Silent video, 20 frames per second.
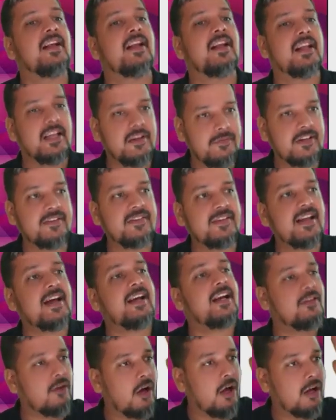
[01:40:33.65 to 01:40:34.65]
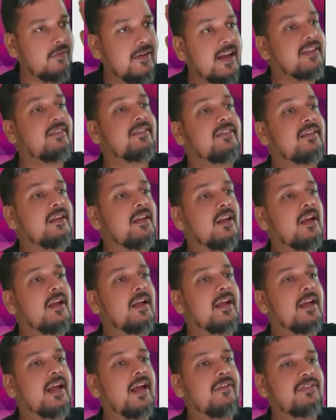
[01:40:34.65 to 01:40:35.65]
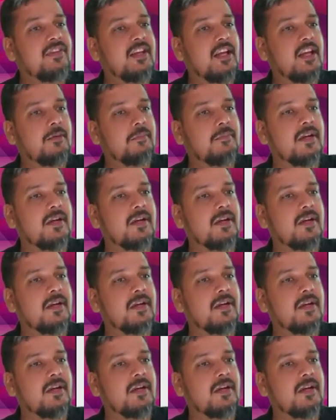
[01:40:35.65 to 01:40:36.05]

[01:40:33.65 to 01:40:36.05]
If it is there, it is always FCM.